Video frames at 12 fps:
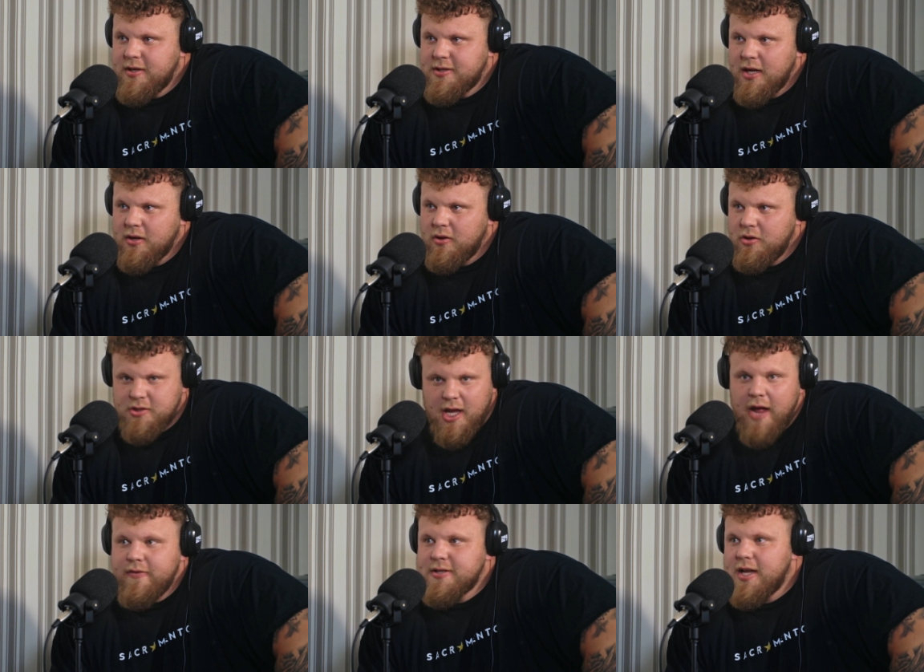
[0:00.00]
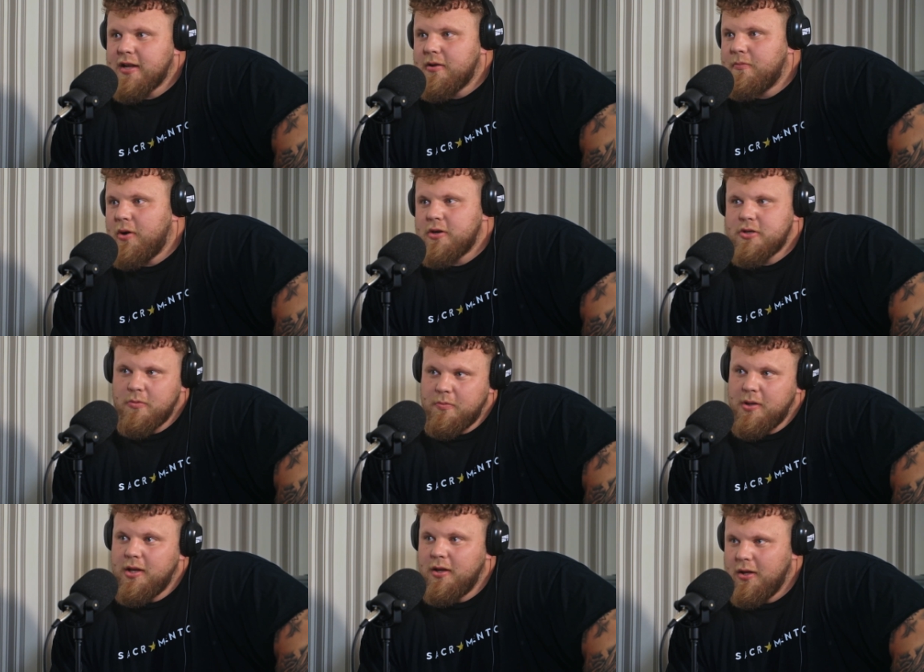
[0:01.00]
second person would
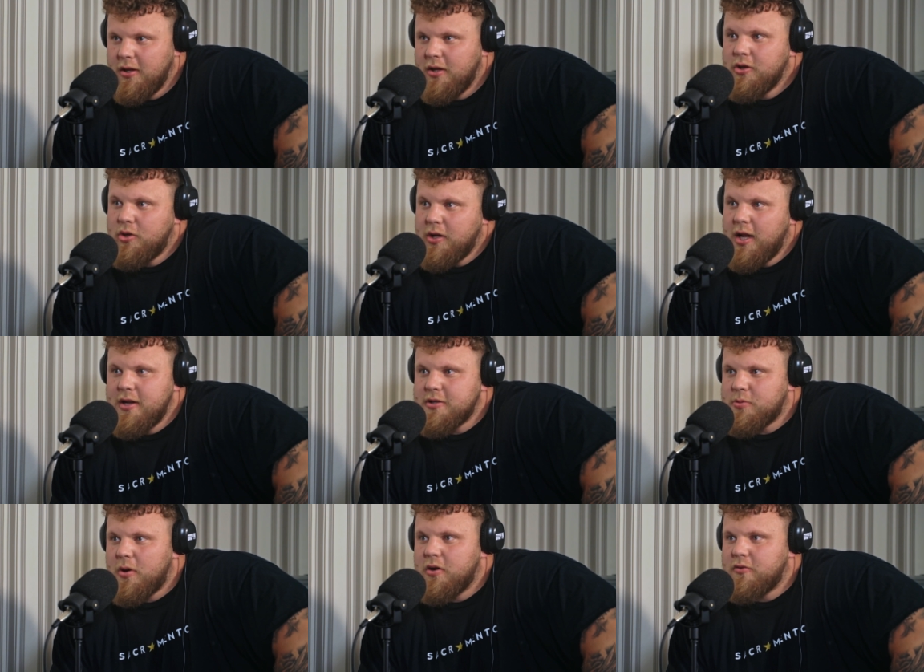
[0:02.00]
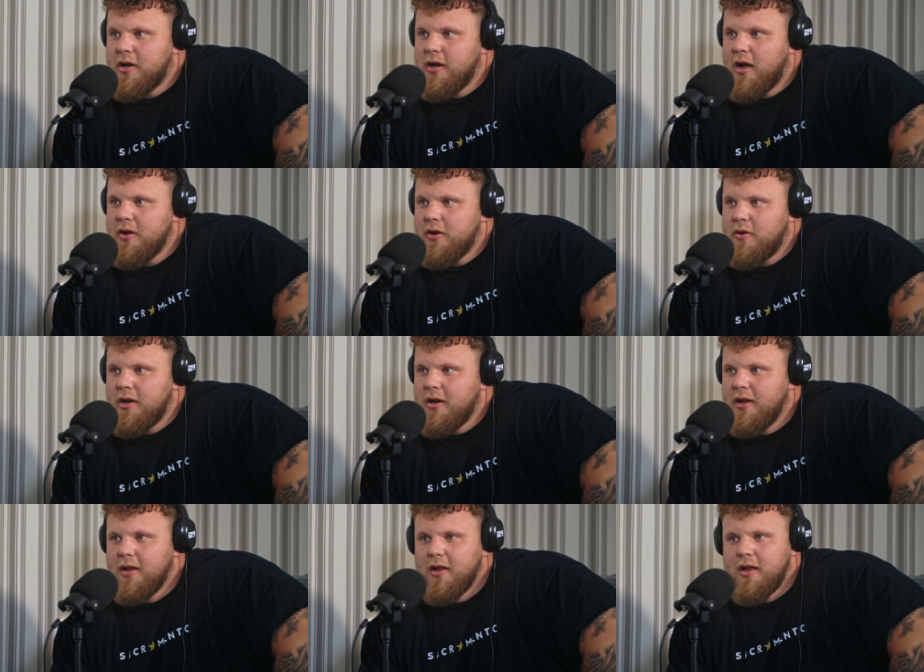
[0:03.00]
be doing it in this world right now, you know,
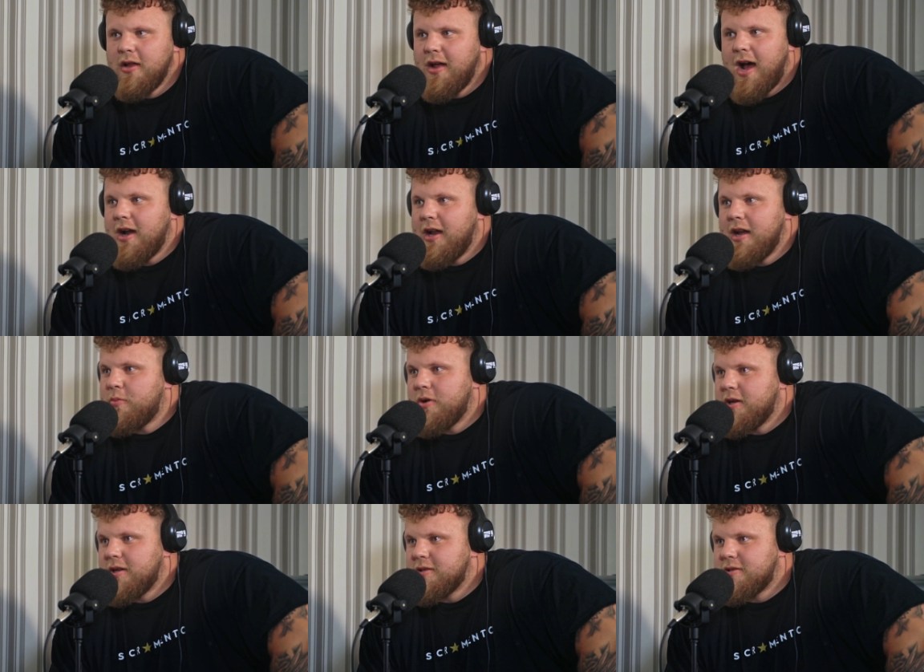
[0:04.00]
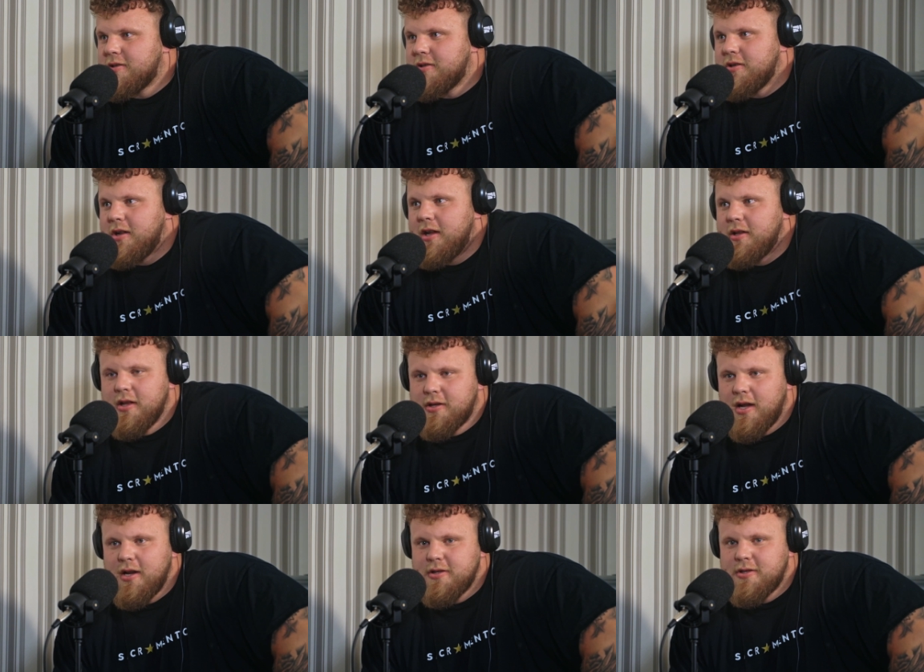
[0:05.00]
and hardly anybody does like this
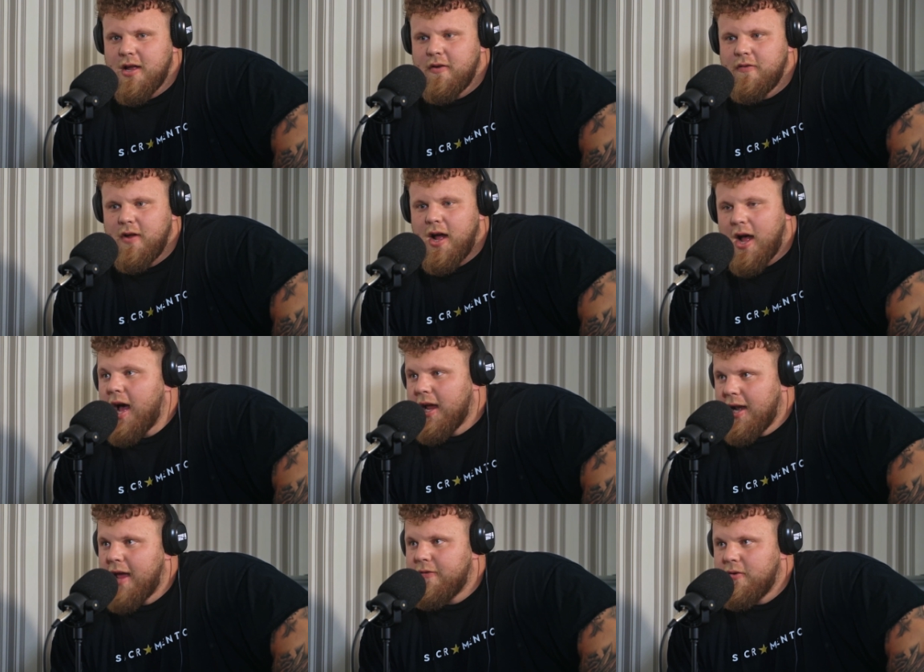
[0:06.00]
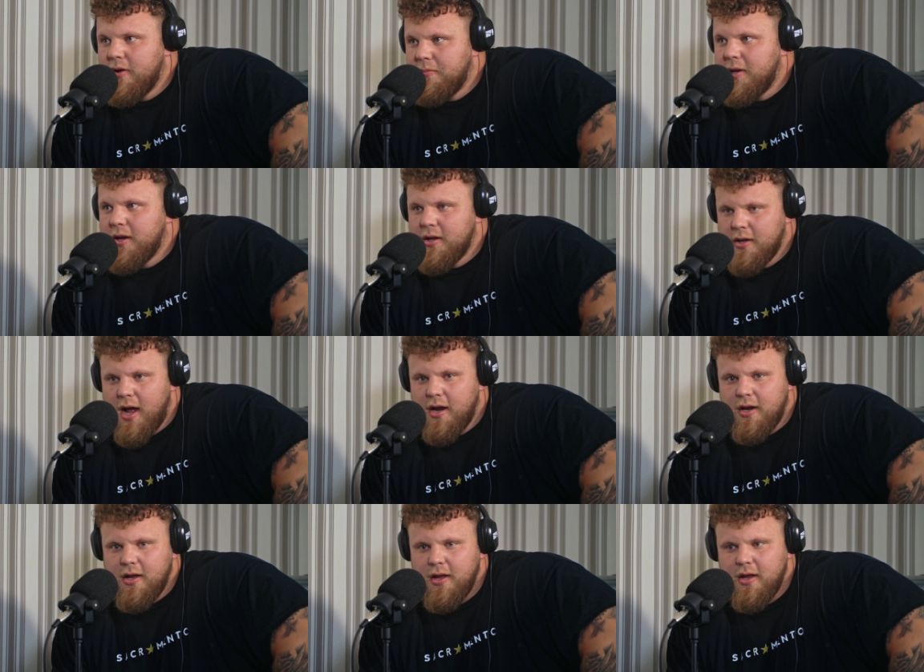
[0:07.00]
kind of stuff at a high level. I mean, like,
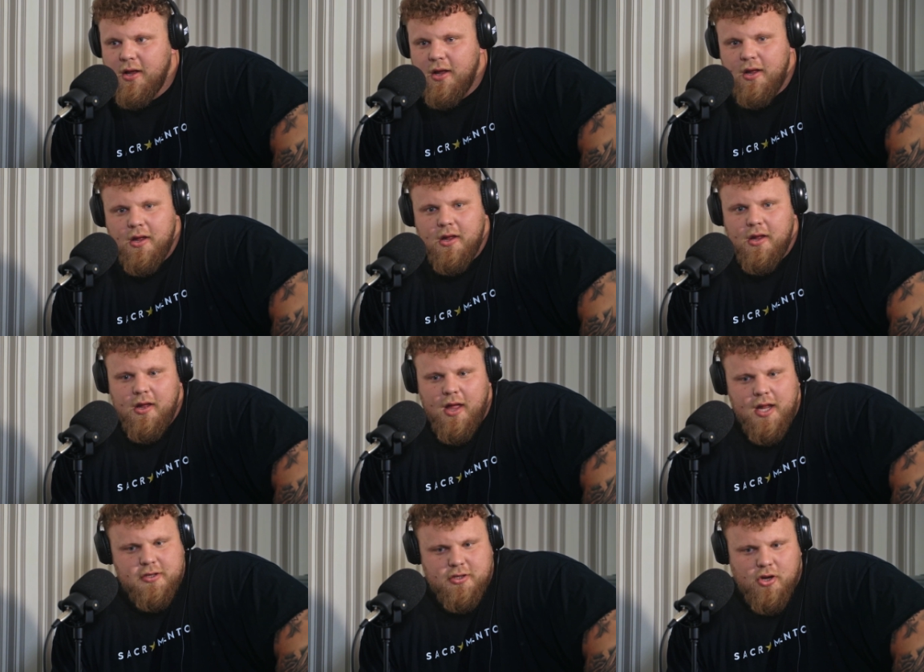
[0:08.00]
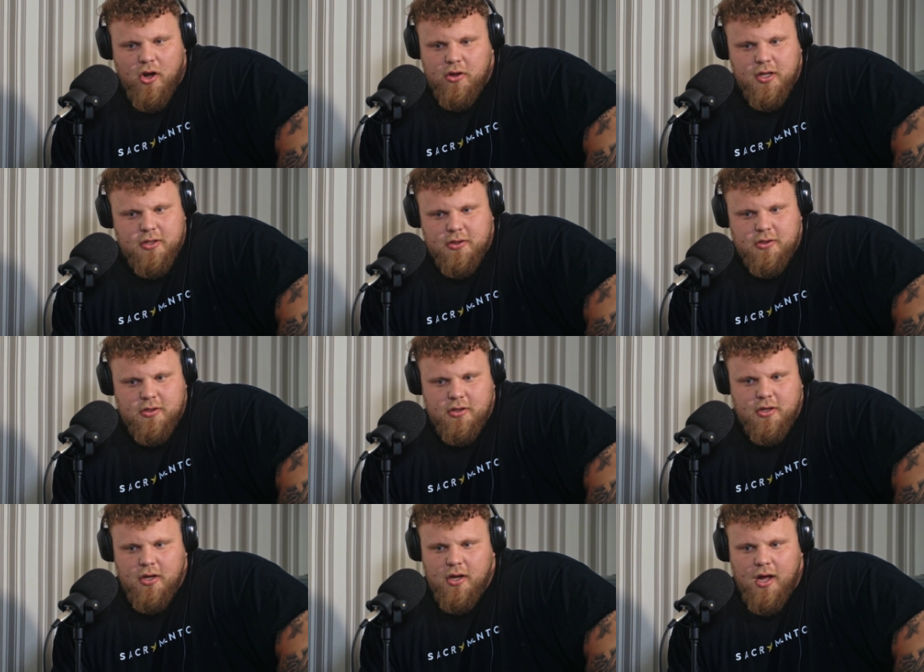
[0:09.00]
hardly in Scotland,
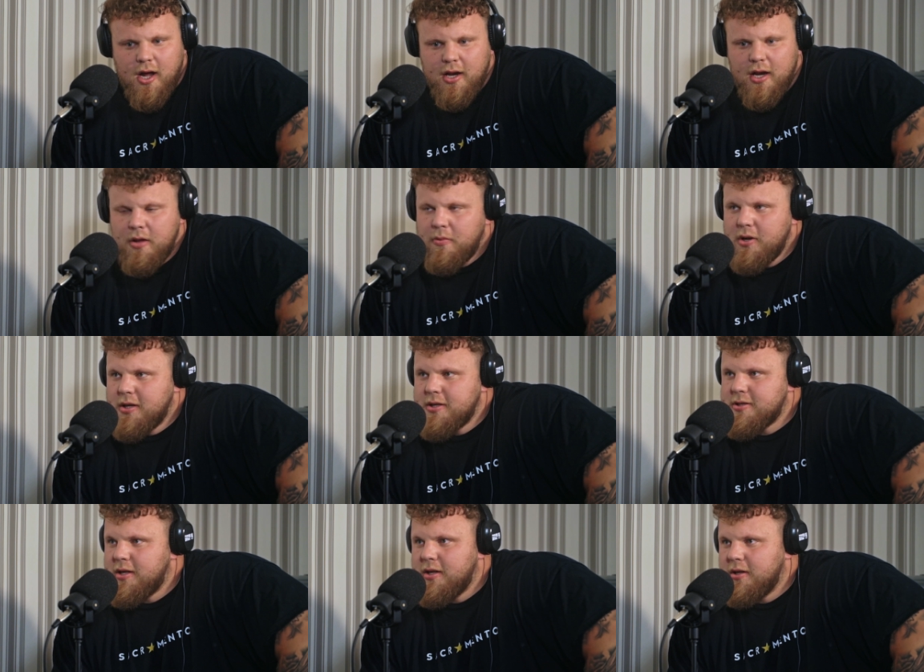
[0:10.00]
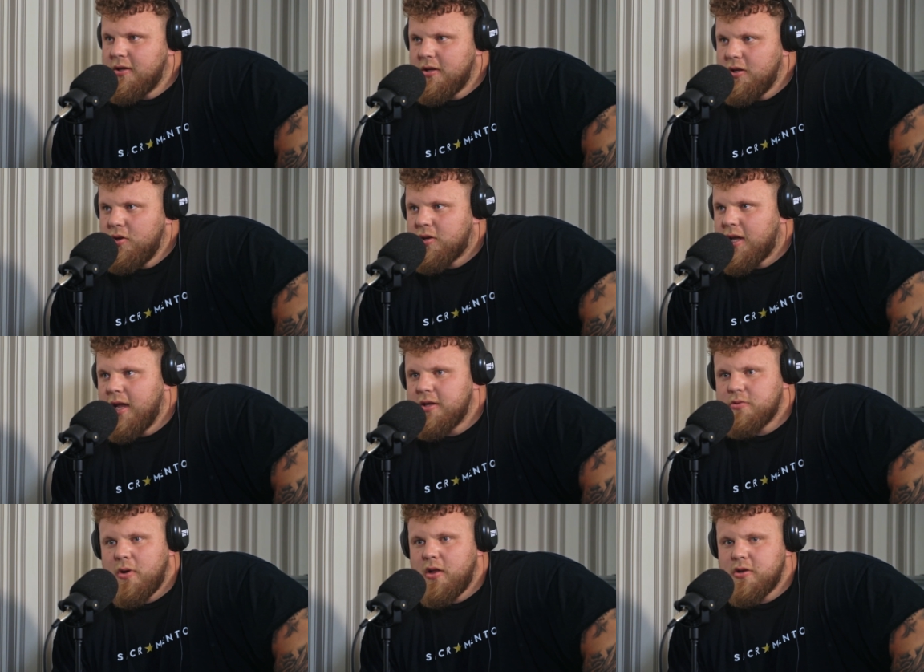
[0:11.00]
hardly anybody does it. UK
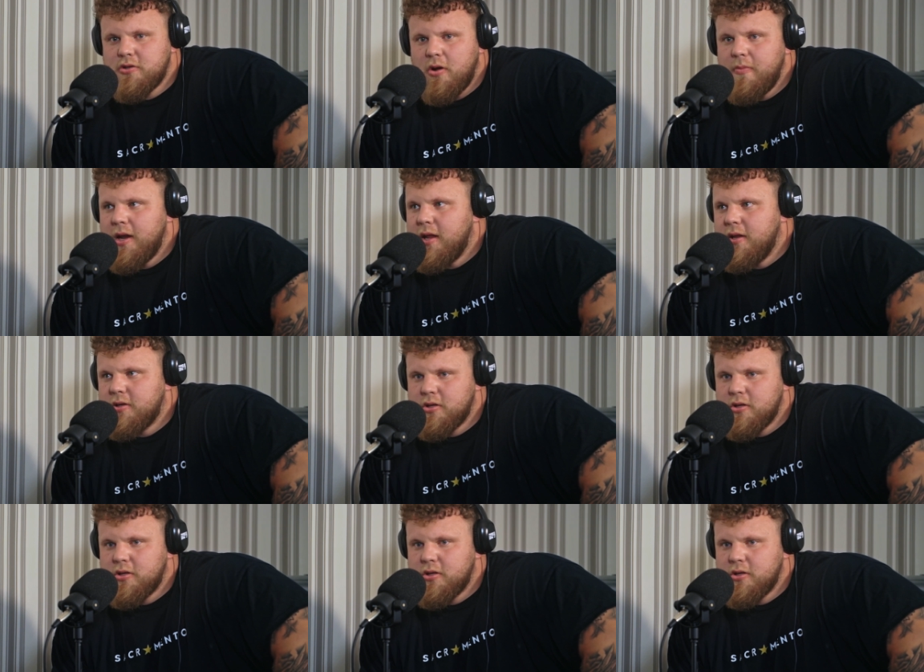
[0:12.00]
as well, there's not many